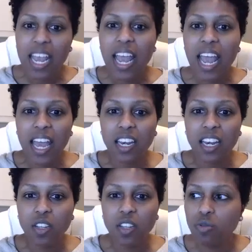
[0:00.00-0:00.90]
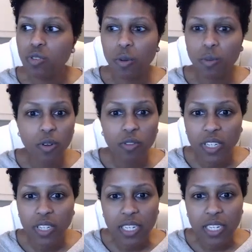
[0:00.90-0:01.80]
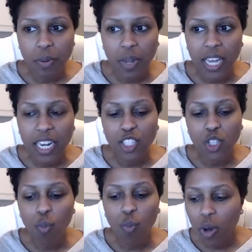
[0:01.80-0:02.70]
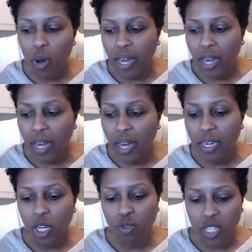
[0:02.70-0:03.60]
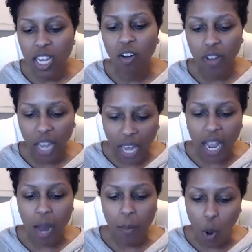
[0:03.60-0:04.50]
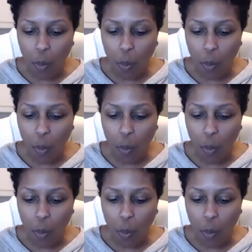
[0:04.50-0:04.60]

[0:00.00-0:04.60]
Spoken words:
And you so beautifully displayed that. So when you said, okay, I'm